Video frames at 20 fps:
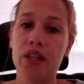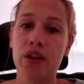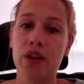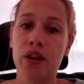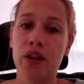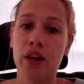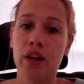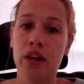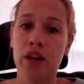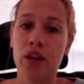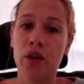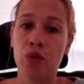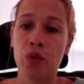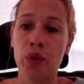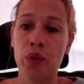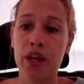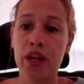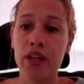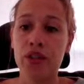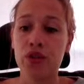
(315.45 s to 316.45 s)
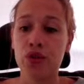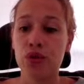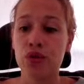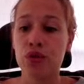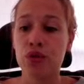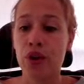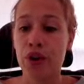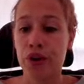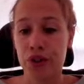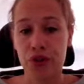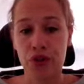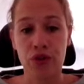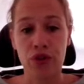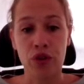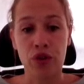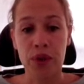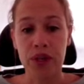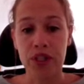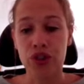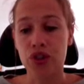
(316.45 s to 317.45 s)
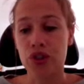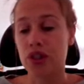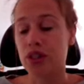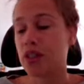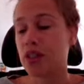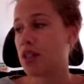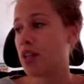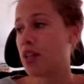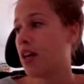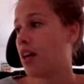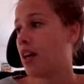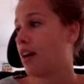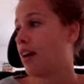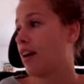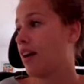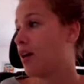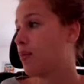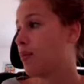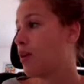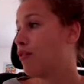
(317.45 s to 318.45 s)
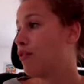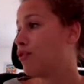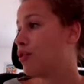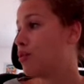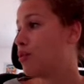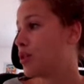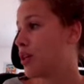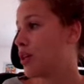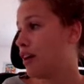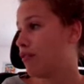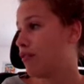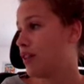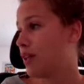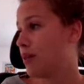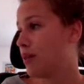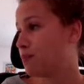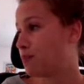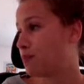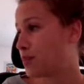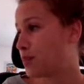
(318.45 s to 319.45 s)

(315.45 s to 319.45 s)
a way to ask your questions if you would have them.